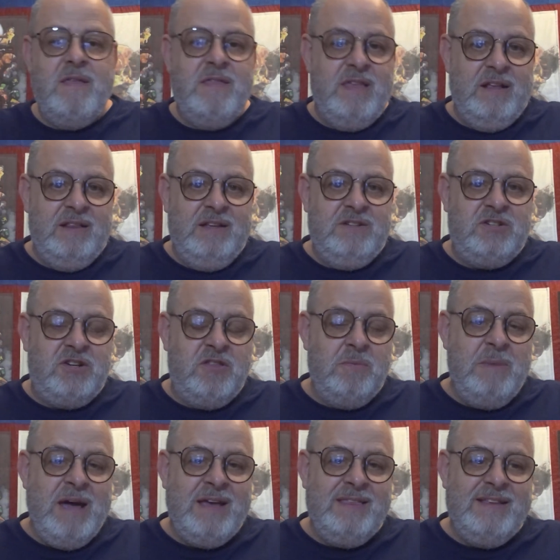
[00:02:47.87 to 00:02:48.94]
They lynched the
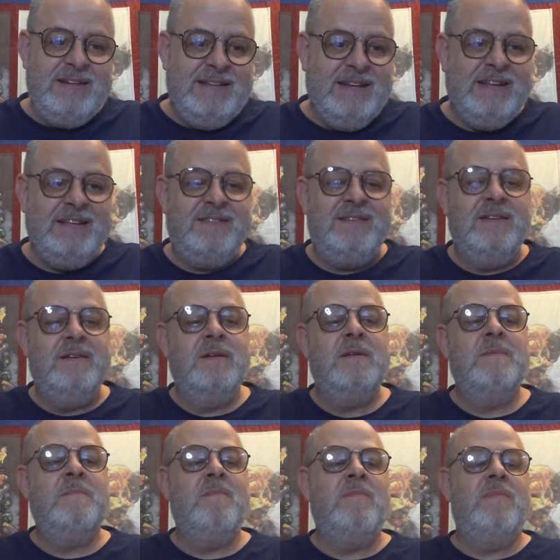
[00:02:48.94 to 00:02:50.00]
man that did it.
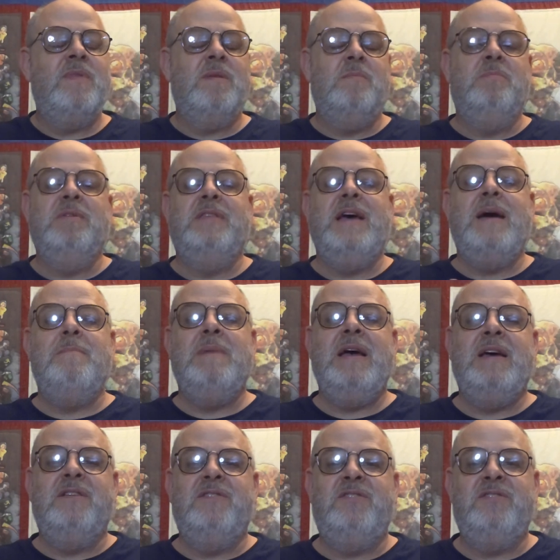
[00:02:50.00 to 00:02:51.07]
But that
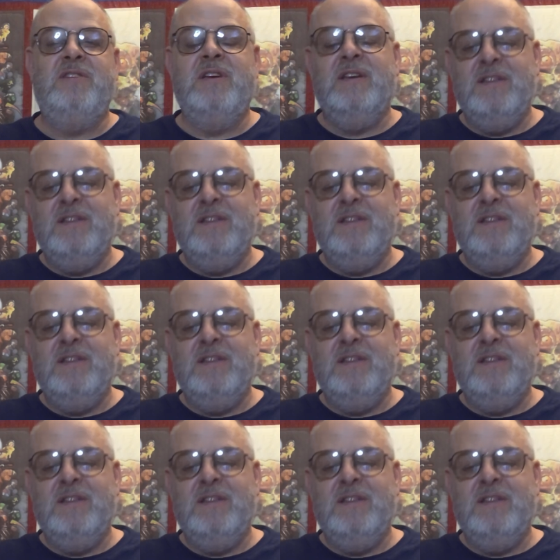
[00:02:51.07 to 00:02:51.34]
man's